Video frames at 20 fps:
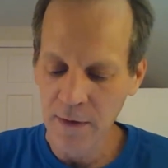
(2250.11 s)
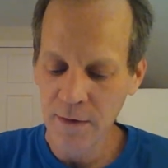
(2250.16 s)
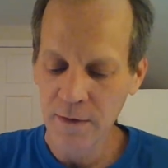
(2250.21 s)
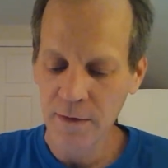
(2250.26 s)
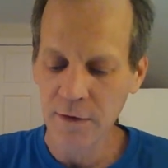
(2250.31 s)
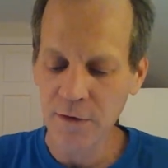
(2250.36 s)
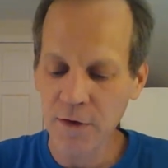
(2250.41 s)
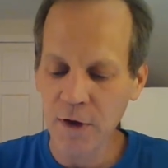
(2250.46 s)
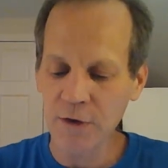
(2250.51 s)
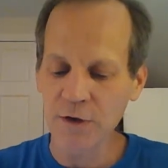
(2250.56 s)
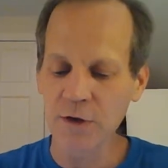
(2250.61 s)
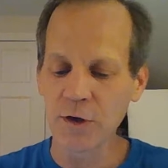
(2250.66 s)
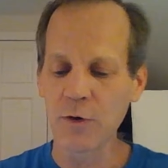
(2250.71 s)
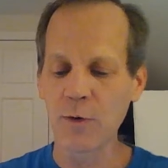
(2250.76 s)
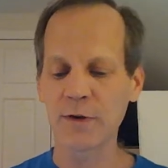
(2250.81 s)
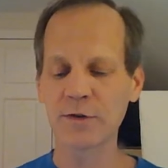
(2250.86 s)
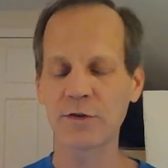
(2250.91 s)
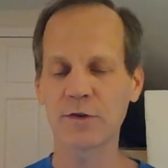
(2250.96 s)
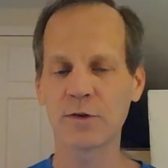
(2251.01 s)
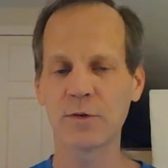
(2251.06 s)
Discussion
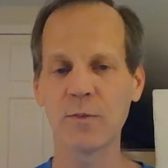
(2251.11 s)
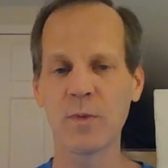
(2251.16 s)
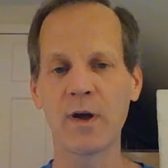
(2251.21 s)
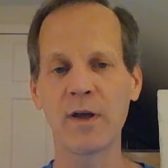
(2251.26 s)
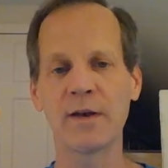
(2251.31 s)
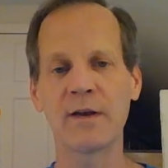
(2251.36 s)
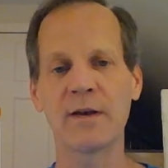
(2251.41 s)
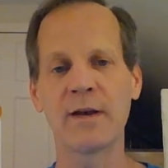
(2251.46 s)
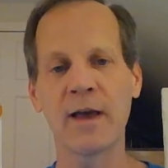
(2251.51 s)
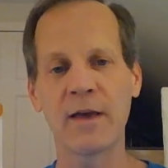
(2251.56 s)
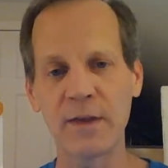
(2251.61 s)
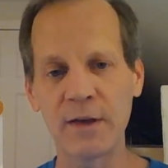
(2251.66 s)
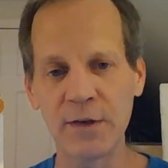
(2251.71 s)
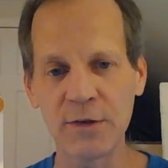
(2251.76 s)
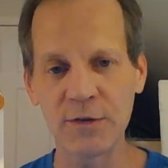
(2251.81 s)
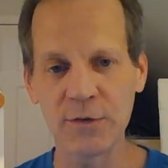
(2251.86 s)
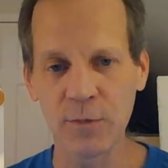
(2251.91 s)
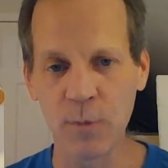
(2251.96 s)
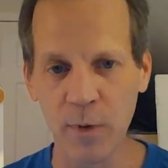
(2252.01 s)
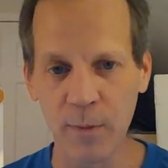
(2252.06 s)
question 1. Now
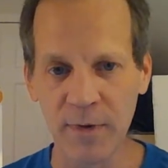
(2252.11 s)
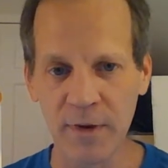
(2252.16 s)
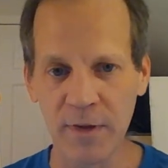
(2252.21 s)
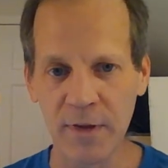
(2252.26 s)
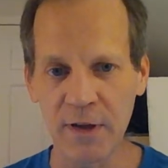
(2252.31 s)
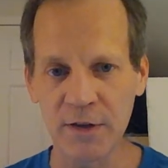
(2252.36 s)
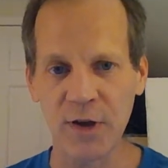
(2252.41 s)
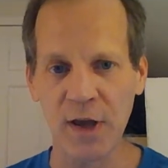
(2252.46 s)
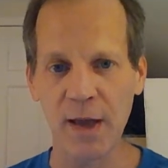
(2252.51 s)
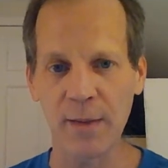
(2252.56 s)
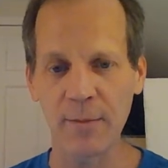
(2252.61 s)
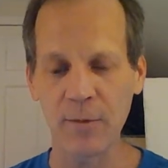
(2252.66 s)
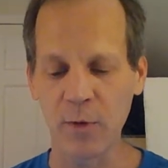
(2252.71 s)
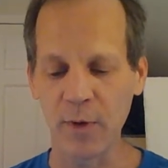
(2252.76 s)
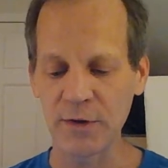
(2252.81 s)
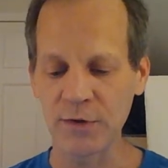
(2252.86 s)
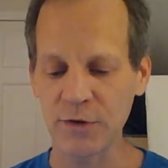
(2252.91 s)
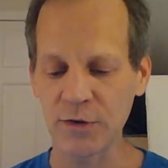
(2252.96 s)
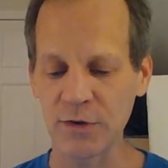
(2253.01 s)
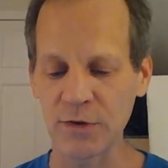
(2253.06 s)
these will be the exam
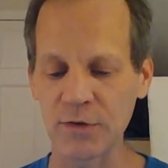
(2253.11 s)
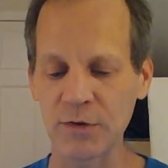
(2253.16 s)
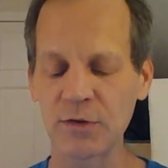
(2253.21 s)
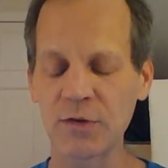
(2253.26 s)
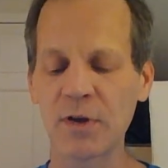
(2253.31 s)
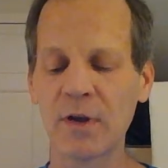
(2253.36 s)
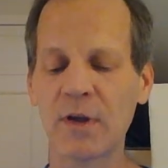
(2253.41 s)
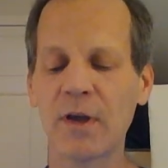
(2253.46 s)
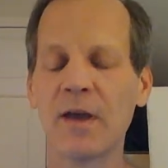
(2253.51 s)
questions.